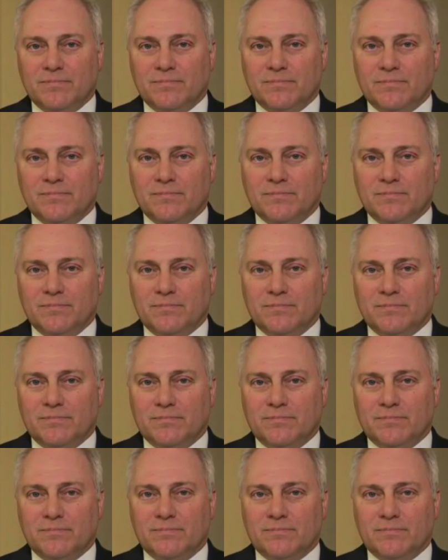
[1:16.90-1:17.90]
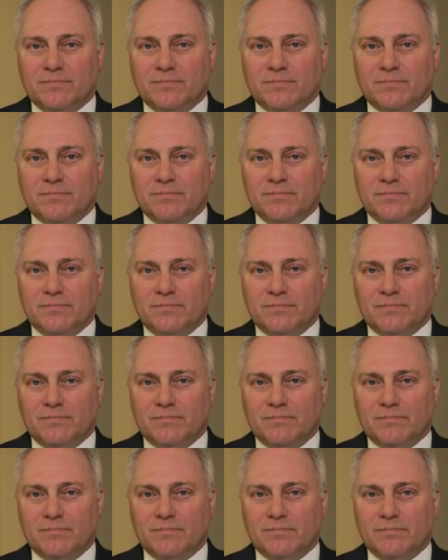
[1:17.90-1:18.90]

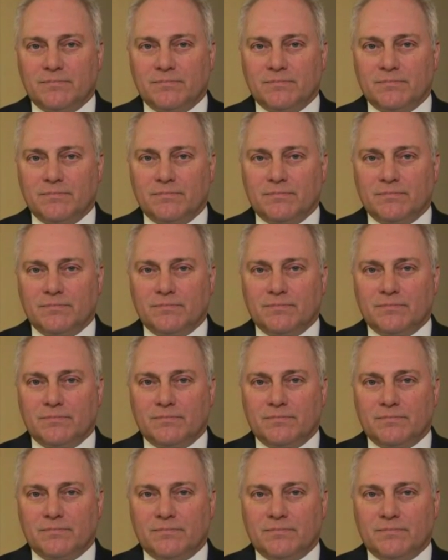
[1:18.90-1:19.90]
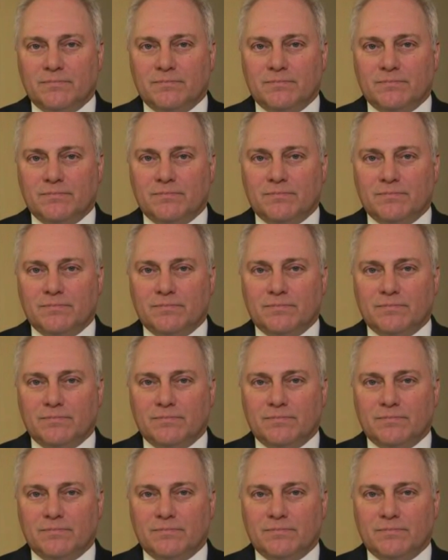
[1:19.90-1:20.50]
This person isn't speaking.